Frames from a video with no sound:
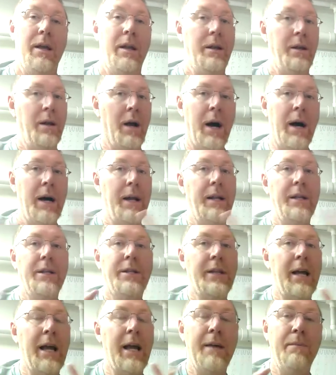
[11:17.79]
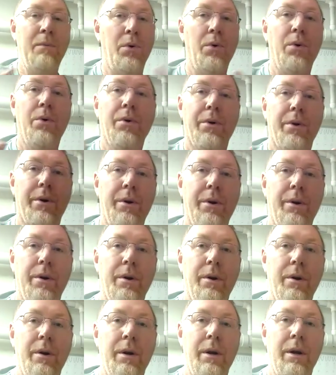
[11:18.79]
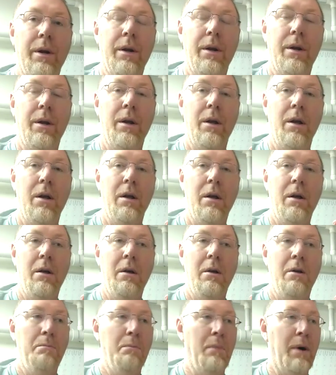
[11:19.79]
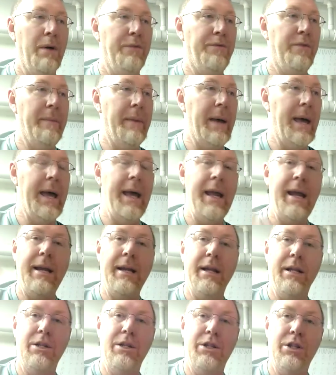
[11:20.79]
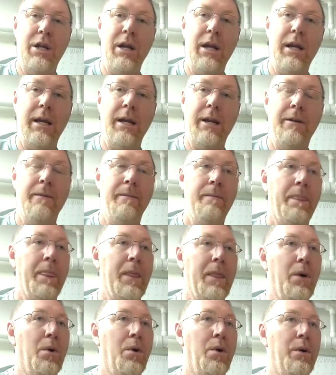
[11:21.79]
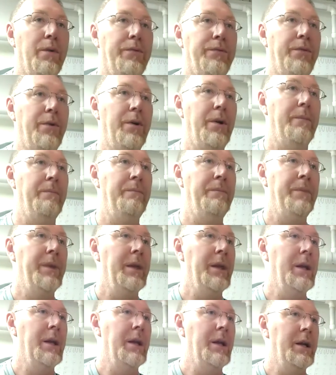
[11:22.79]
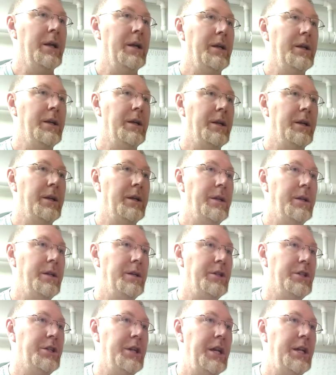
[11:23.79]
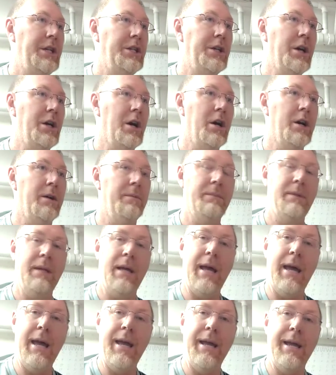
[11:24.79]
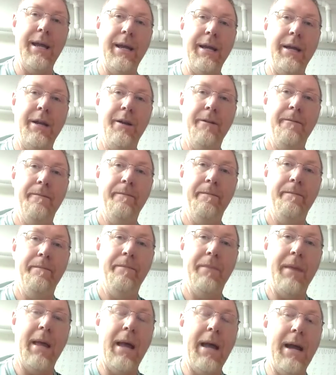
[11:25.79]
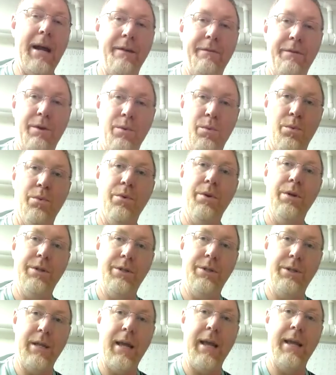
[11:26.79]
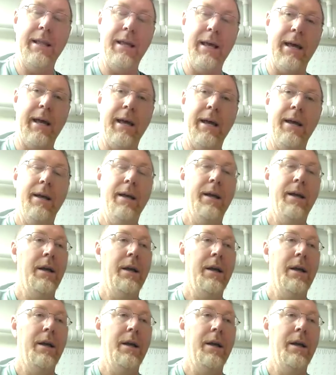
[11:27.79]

Not in the same order, but from A to G or from G sharp to A, however you want to say that,